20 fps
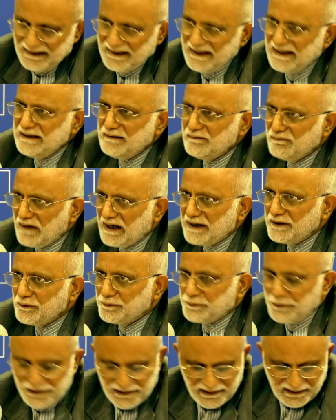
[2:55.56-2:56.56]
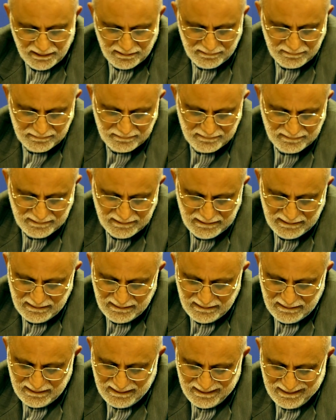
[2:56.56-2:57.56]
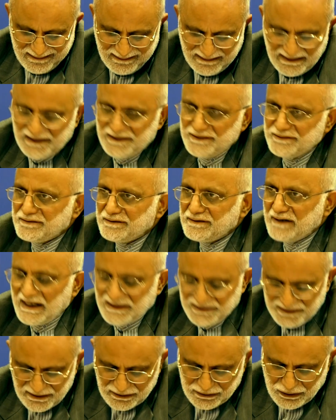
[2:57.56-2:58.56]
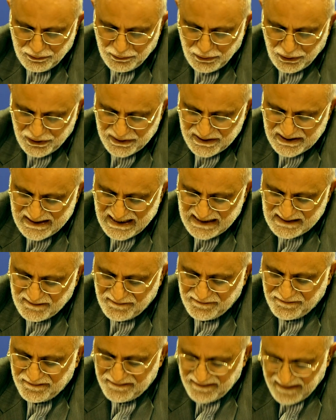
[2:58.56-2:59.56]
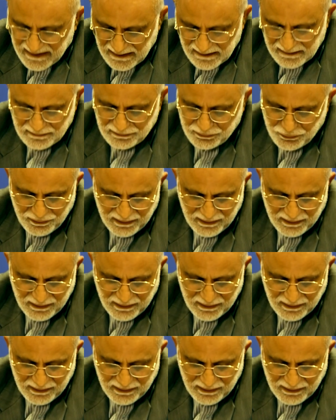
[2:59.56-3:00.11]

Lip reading: In my opinion, the international community has failed to